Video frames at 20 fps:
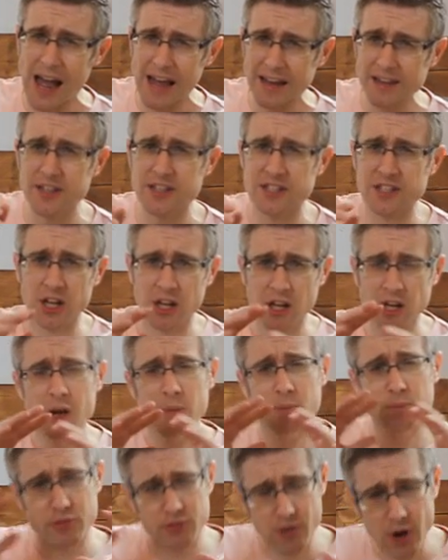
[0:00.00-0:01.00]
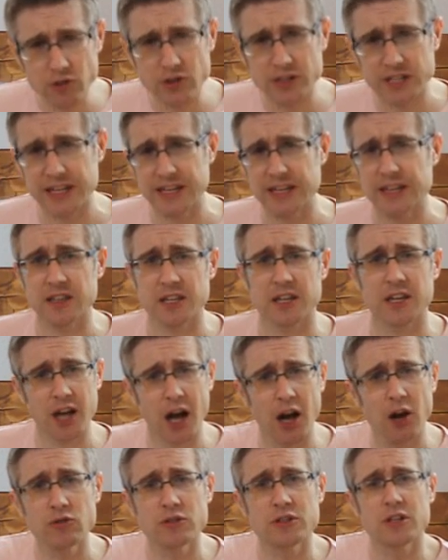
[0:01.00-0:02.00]
And there's a protein in the
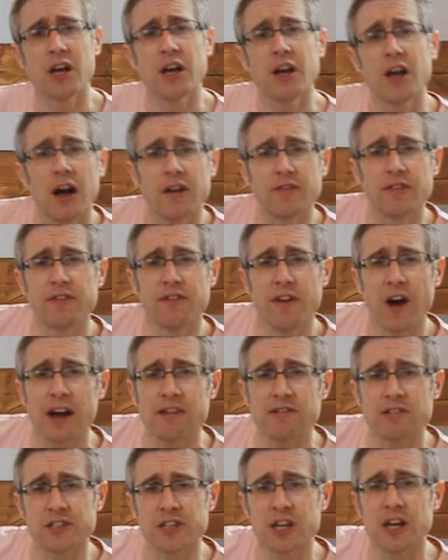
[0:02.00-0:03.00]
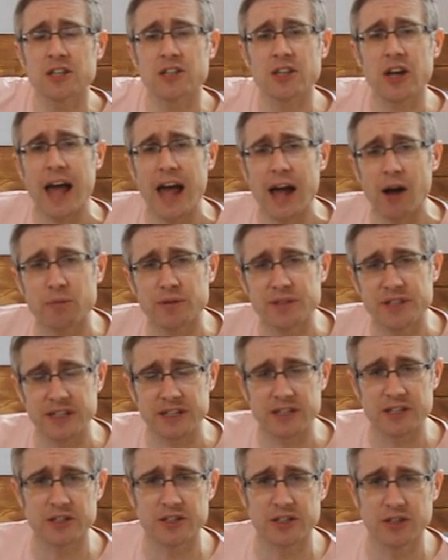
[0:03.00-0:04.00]
coat of the virus that helps
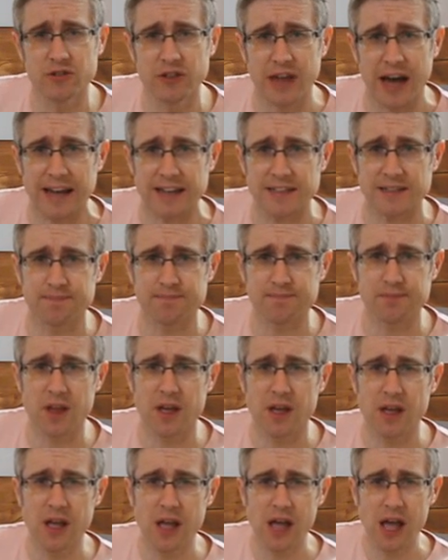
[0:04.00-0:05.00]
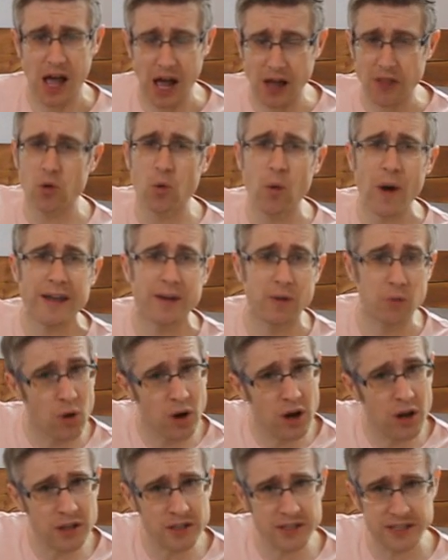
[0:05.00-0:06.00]
it to do that. And the way it
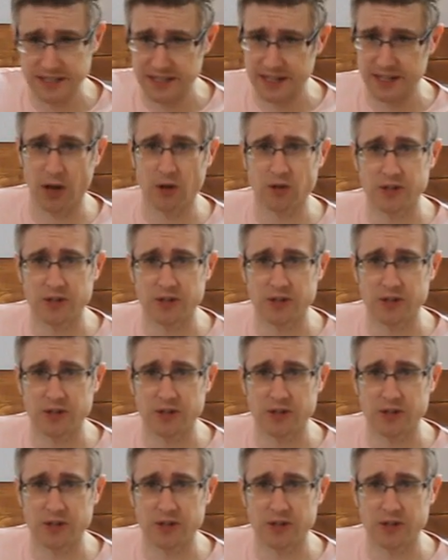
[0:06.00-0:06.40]
works is it